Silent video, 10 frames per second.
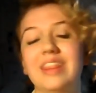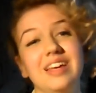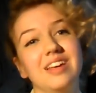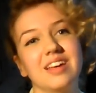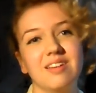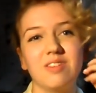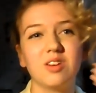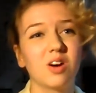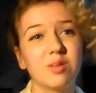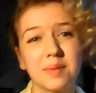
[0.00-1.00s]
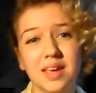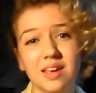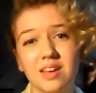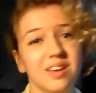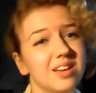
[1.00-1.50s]
I think if you are
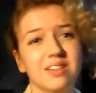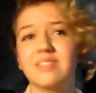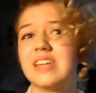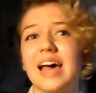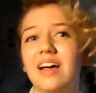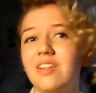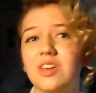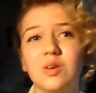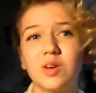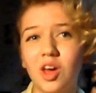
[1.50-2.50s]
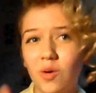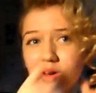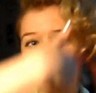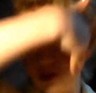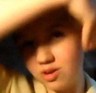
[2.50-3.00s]
cosplaying her you can tell who you are
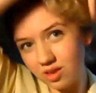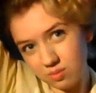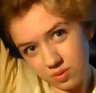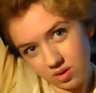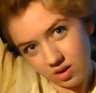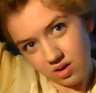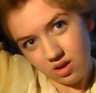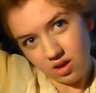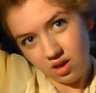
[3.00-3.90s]
going for at this point.